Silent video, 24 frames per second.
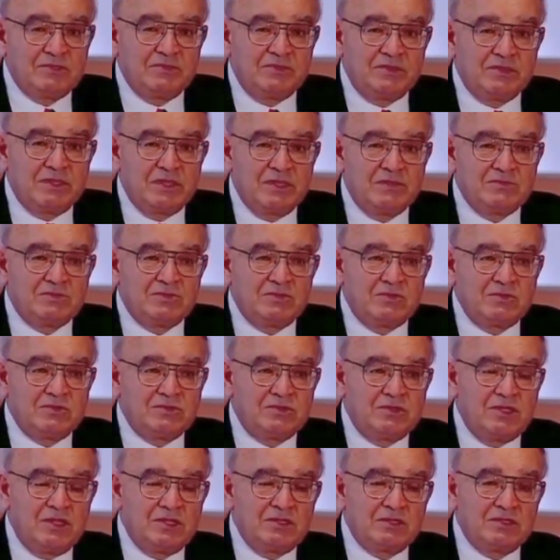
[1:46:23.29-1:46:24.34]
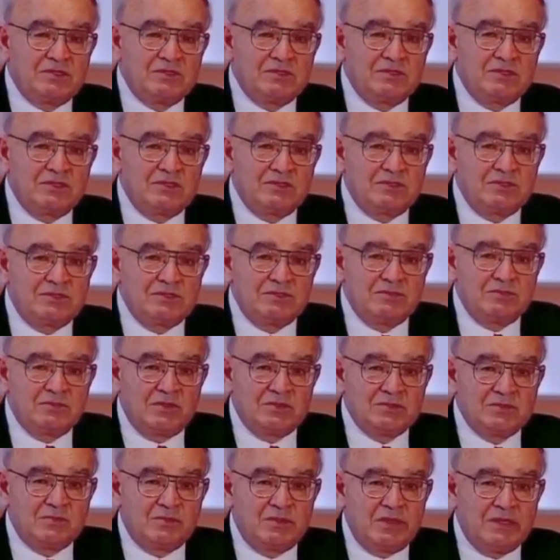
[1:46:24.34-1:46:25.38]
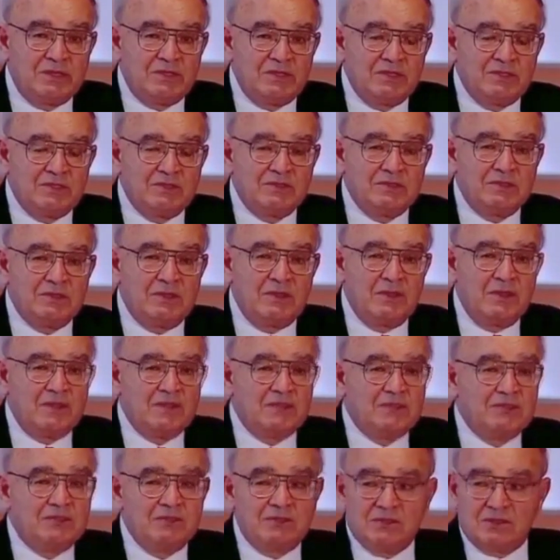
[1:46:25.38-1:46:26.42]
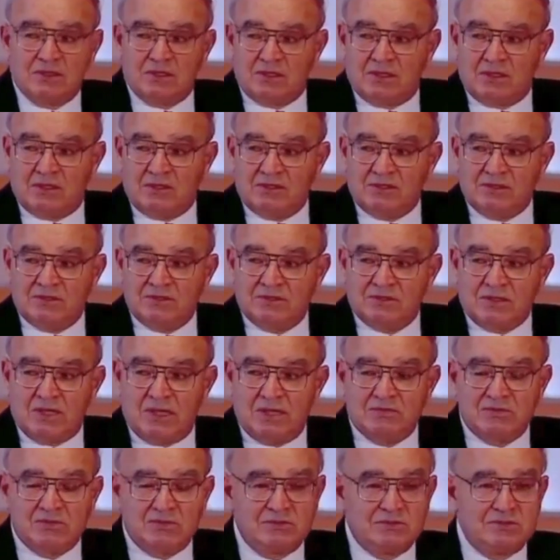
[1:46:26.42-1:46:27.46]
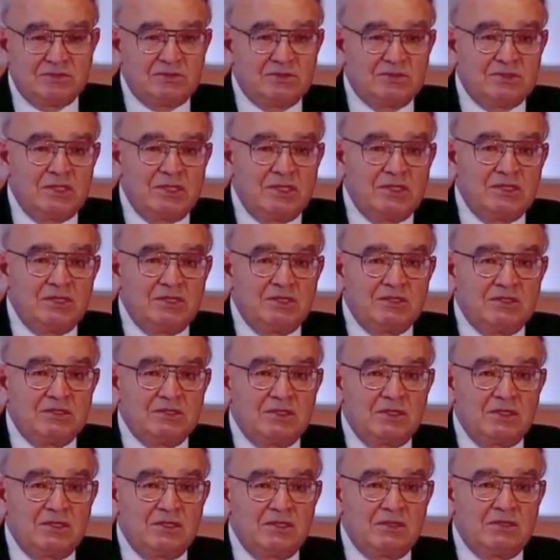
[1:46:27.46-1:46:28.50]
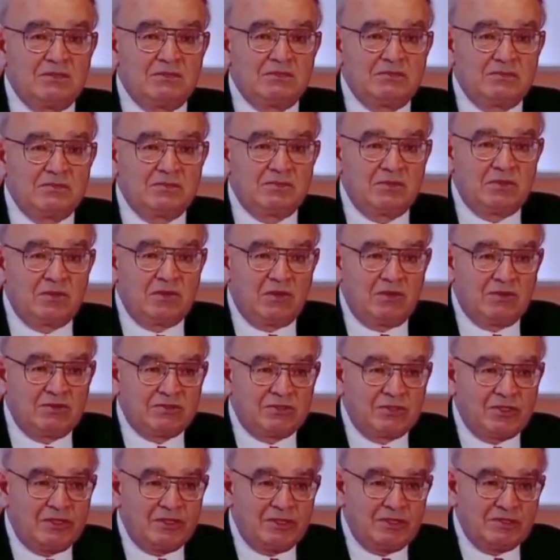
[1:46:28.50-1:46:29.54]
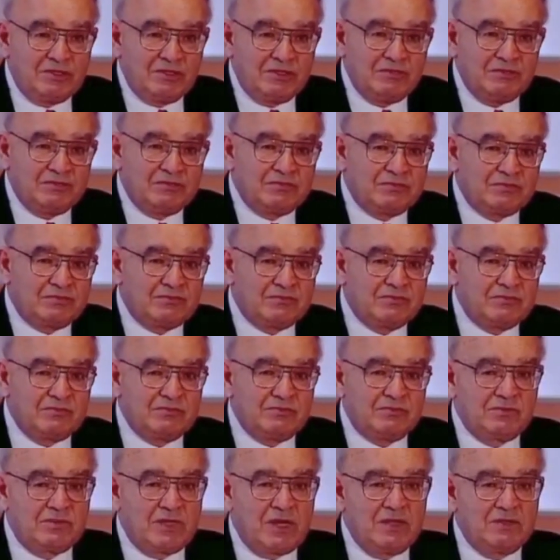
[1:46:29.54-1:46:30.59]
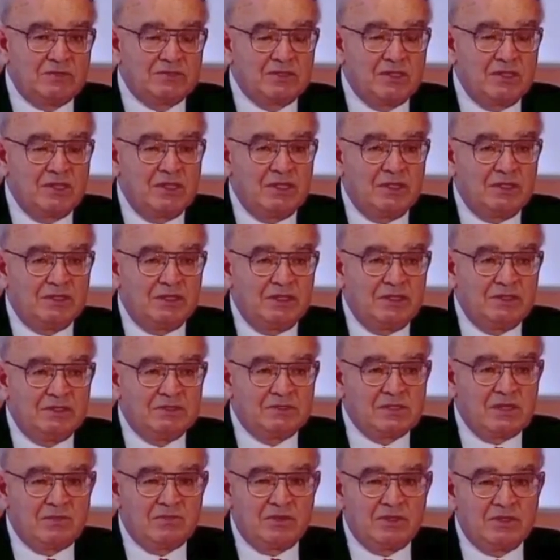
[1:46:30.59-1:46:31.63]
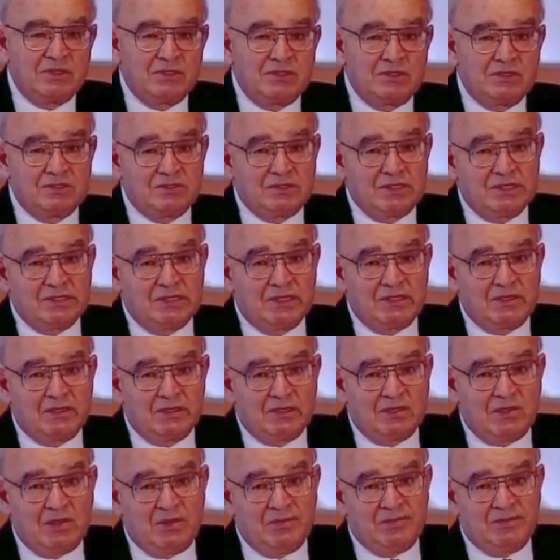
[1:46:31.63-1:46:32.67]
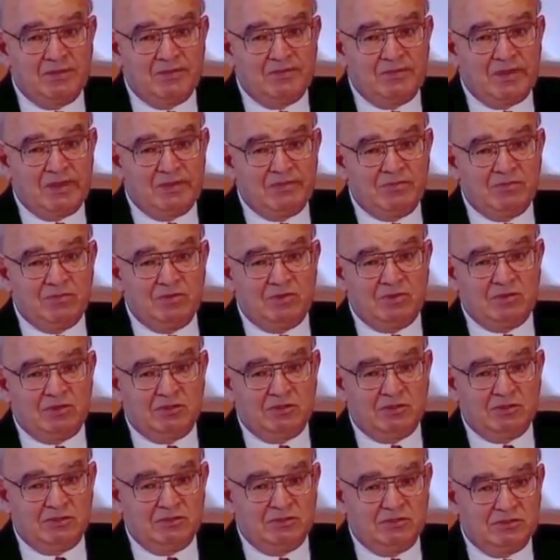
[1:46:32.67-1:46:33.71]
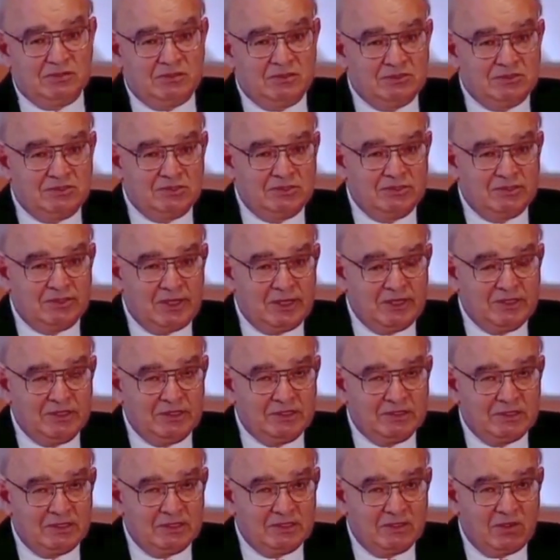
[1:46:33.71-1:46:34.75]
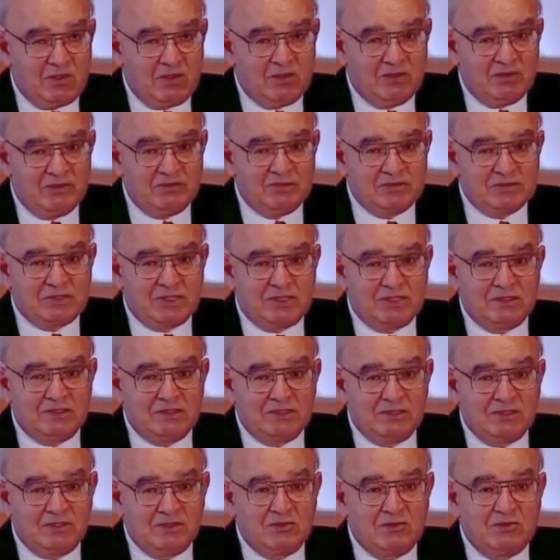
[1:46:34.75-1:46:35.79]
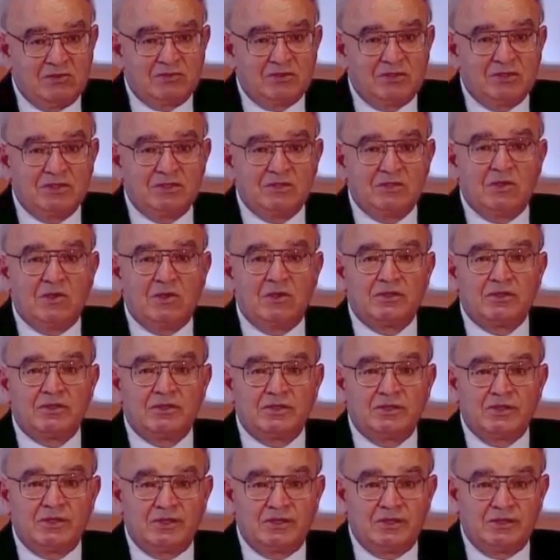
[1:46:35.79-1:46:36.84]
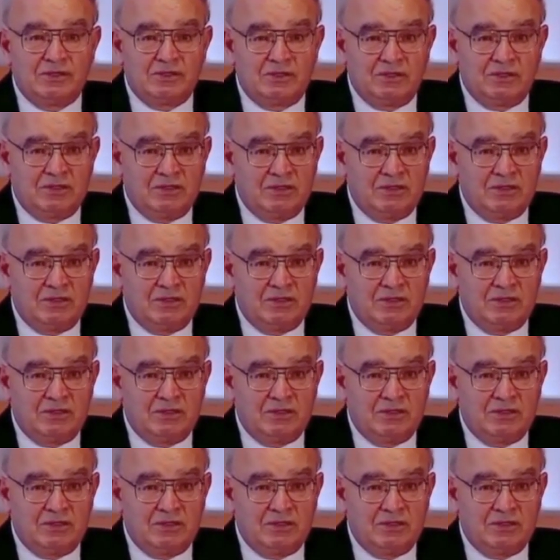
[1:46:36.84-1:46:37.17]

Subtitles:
became so sick that she was bedridden. All this time she was taking alternative routes. Then someone sent her a copy of my book. And she read it, and all of a sudden the whole thing dawned on her